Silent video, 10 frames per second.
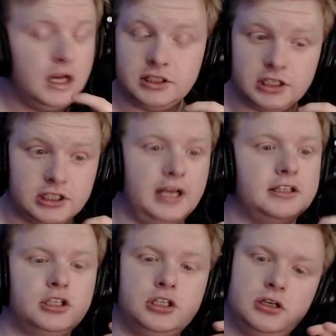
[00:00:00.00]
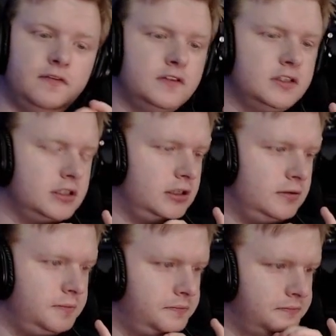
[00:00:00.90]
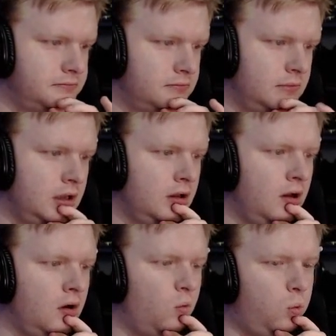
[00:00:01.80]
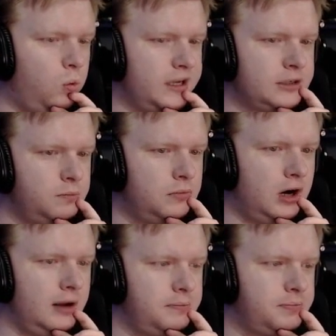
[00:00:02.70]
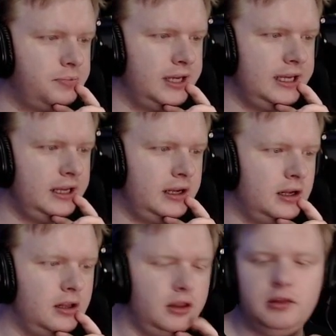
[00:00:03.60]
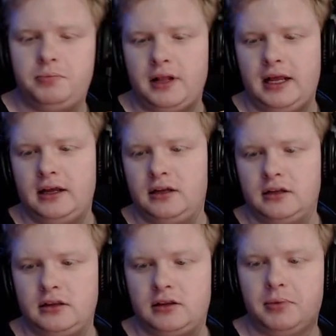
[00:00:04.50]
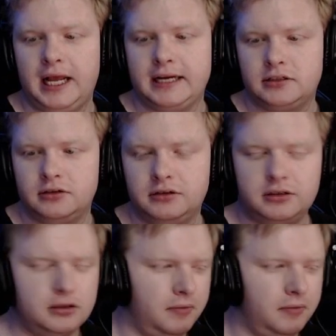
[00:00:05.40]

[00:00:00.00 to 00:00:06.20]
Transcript: Detention Officer, which might be the black dudes.